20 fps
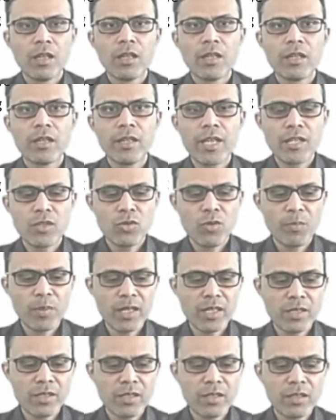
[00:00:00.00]
Next
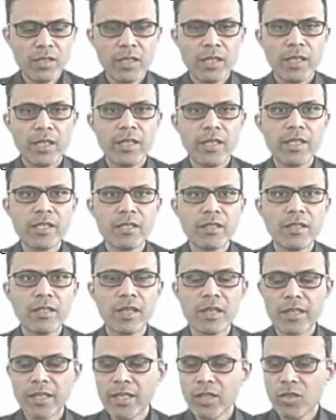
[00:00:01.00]
operation is
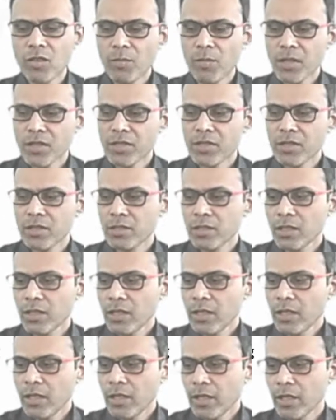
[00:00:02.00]
knurling operation.
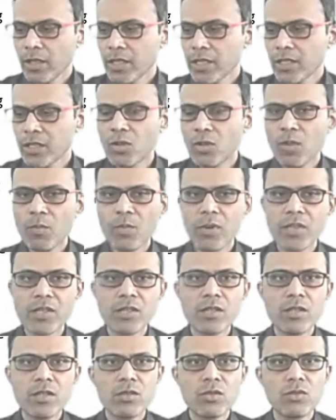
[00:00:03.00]
It is the
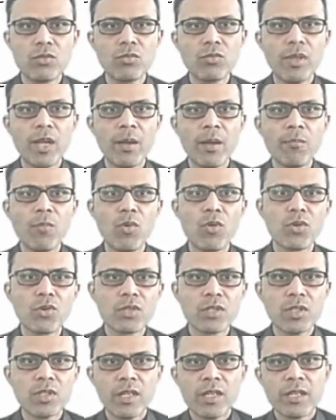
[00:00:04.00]
operation to emboss
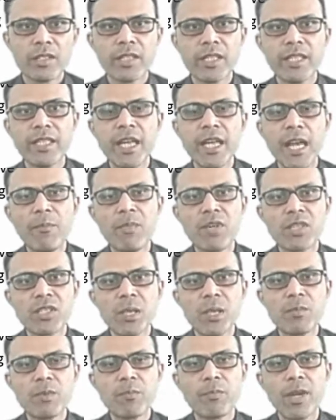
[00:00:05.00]
the diamond
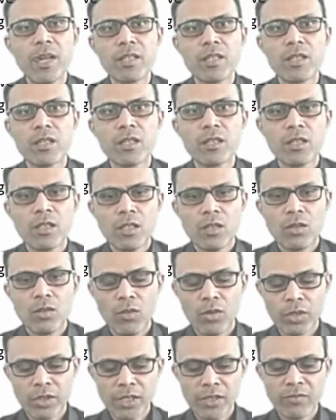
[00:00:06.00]
shaped pattern
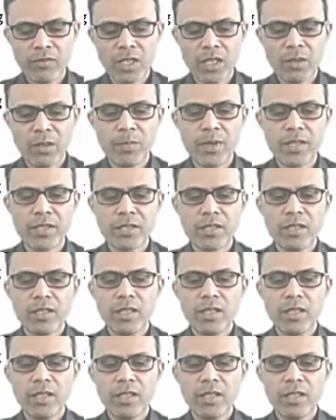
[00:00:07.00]
on the workpiece.